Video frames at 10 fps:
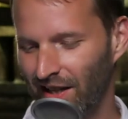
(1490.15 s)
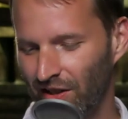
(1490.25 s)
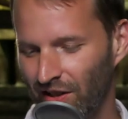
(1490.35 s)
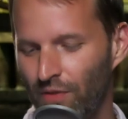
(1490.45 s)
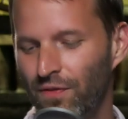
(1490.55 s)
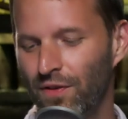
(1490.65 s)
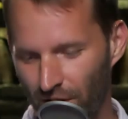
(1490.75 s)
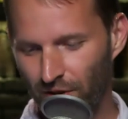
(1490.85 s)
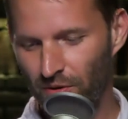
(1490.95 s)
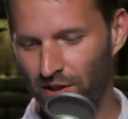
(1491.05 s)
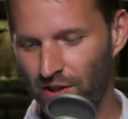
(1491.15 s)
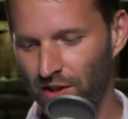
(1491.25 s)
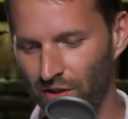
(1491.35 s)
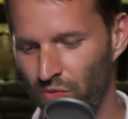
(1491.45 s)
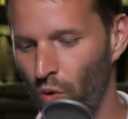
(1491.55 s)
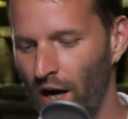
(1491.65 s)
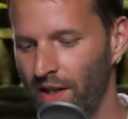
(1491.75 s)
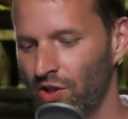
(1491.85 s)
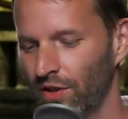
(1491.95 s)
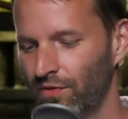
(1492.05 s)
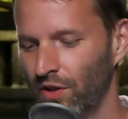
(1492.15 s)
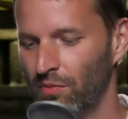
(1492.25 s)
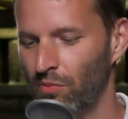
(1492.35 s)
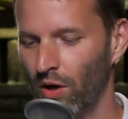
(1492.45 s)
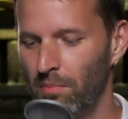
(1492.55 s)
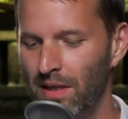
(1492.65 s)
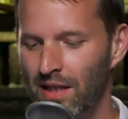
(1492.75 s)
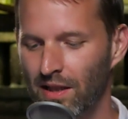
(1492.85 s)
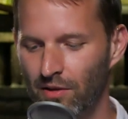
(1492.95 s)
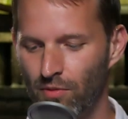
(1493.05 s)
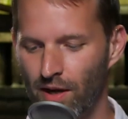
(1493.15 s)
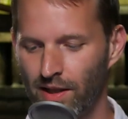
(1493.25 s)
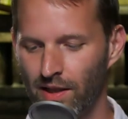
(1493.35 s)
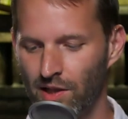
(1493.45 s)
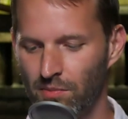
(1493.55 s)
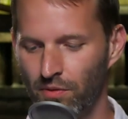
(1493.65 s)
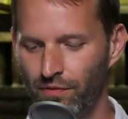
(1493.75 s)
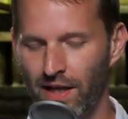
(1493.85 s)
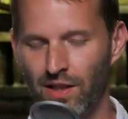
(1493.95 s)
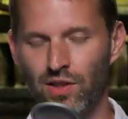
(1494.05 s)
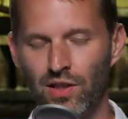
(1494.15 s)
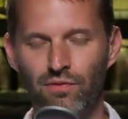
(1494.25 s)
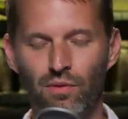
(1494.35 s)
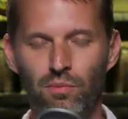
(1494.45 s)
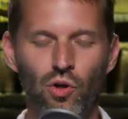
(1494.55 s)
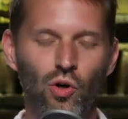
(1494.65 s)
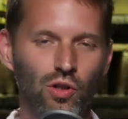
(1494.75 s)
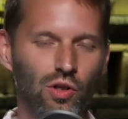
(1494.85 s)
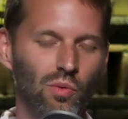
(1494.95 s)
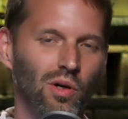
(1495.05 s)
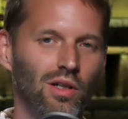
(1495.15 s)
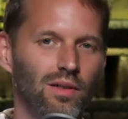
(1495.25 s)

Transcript: Griffin's other question is why the shift into more immediately recognizable fantasy from your earlier work?